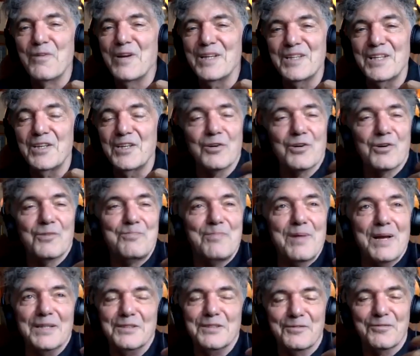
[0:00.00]
a really
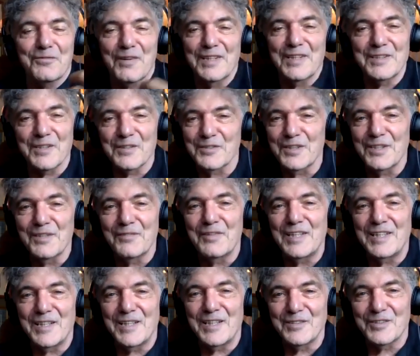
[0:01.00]
your best friend,
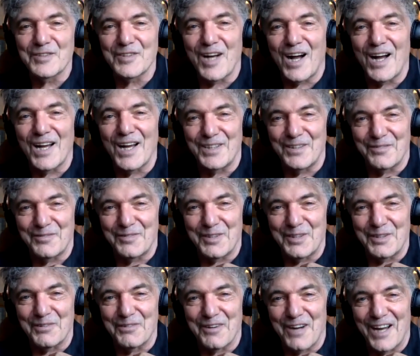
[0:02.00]
is living inside
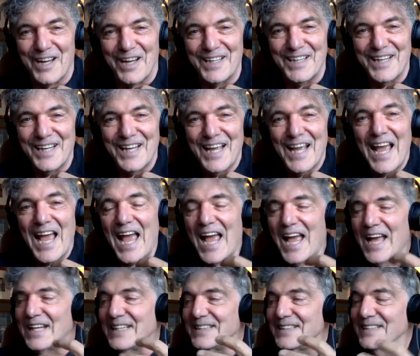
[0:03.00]
of you, right?
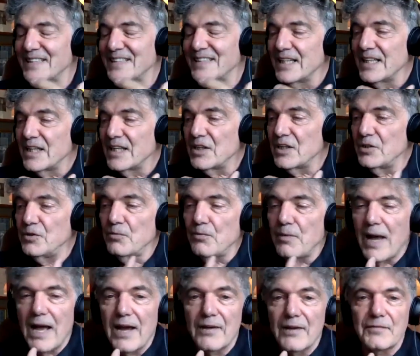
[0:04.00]
And
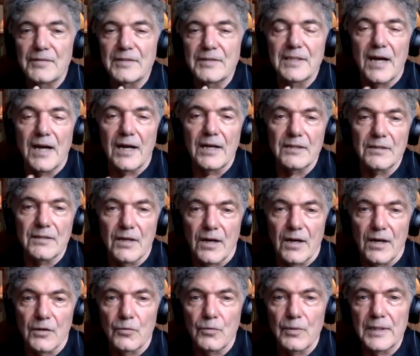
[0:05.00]
you have a
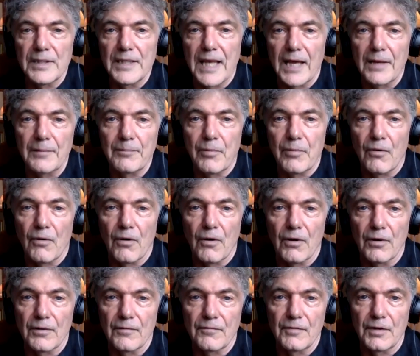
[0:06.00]
dialogue with that
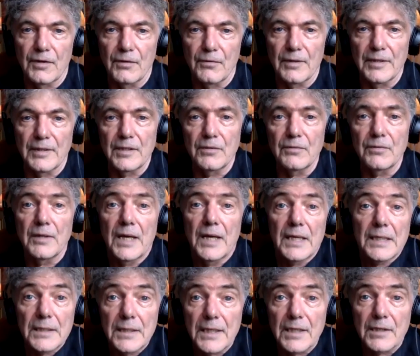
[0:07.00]
part of you, and
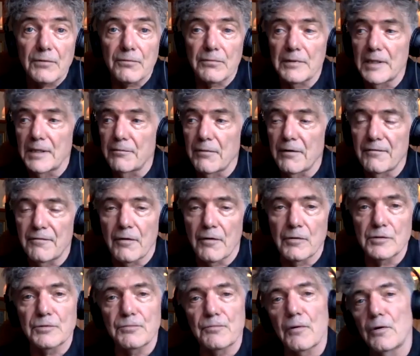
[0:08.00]
you literally
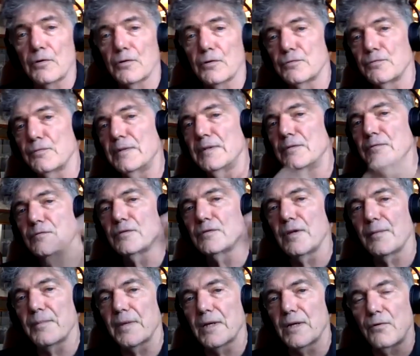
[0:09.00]
reverse roles. We
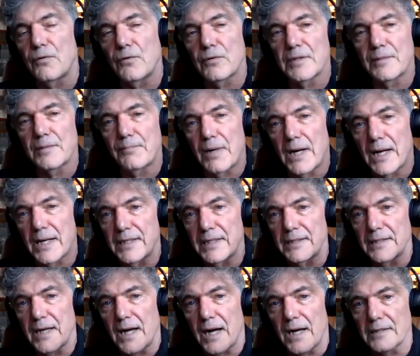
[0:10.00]
use something called
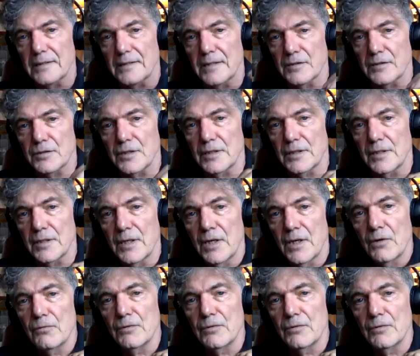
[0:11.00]
embodied cognition,